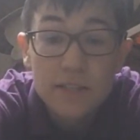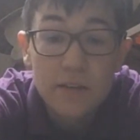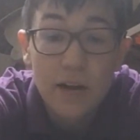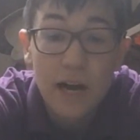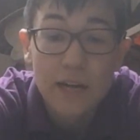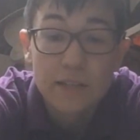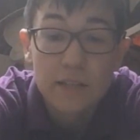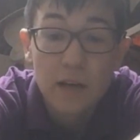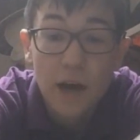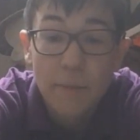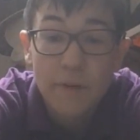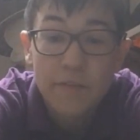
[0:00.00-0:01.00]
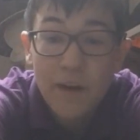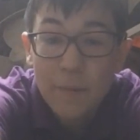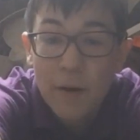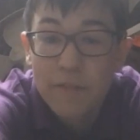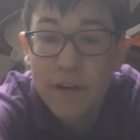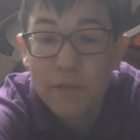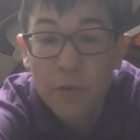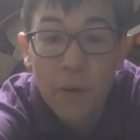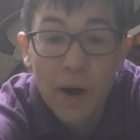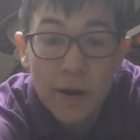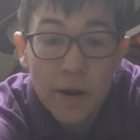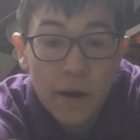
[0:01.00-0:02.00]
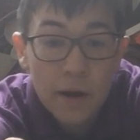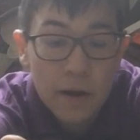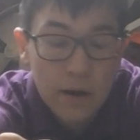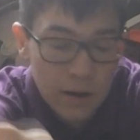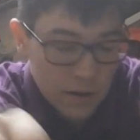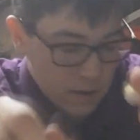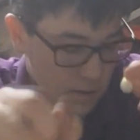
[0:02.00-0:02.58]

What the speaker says: Look at these little guys. I'm gonna find my favourite one.